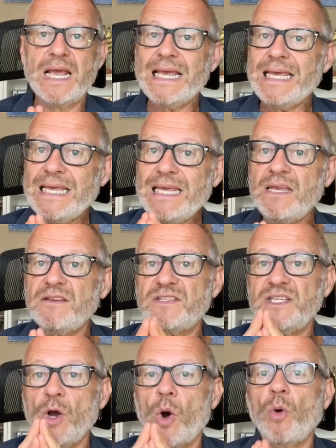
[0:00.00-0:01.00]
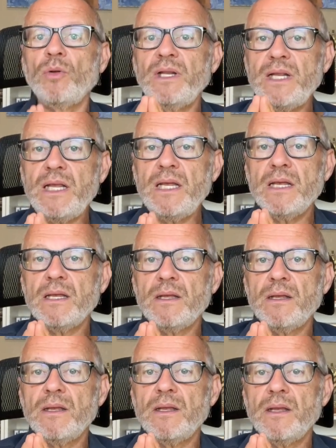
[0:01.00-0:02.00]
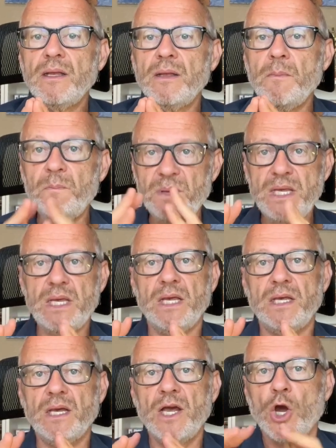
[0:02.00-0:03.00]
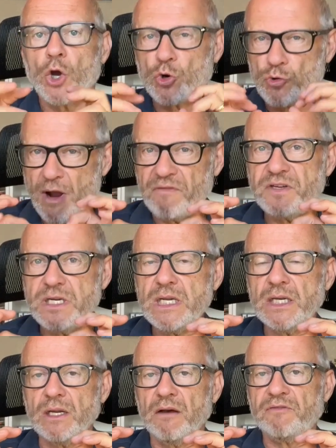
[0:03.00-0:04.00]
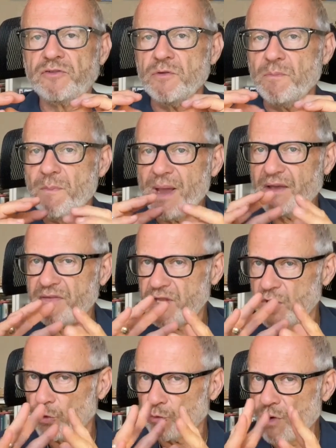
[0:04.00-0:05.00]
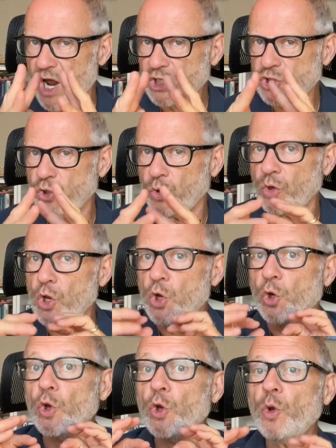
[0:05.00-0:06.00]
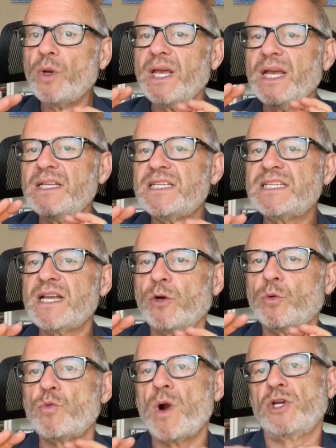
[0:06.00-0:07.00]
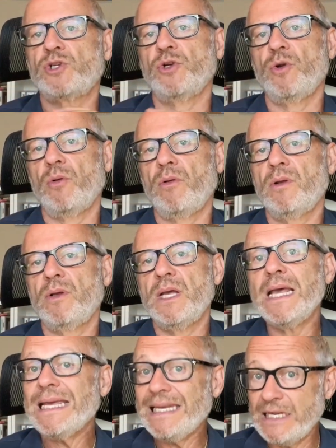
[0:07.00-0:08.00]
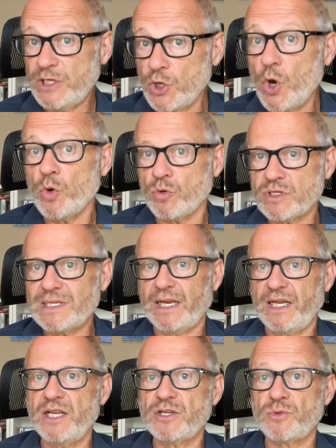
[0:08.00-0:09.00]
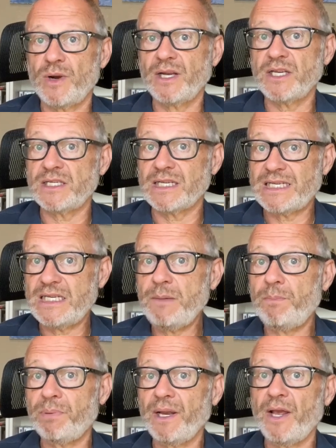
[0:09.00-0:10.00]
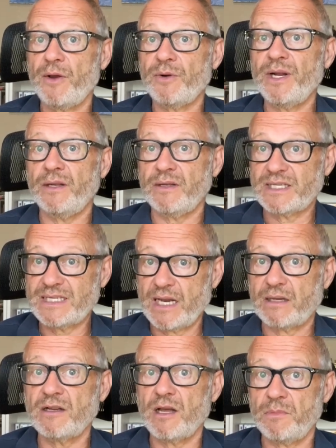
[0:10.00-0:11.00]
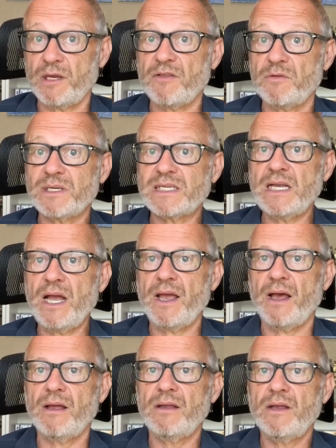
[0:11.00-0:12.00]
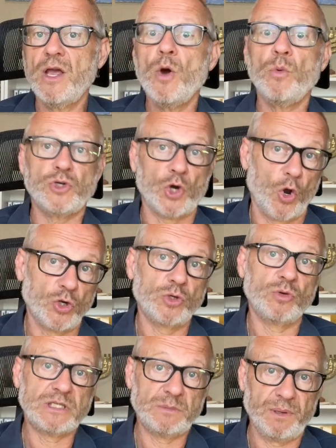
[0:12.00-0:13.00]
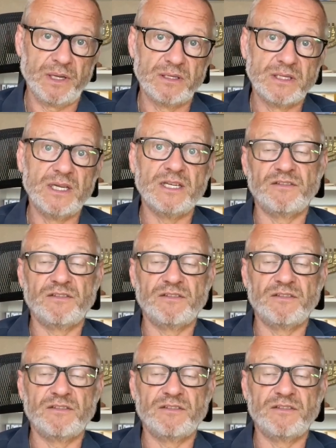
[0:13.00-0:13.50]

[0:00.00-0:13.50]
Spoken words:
He is the only being crafty enough to make the irrational look and sound rational. He knows that Israel is the key player in the second coming of the Messiah, which also spells his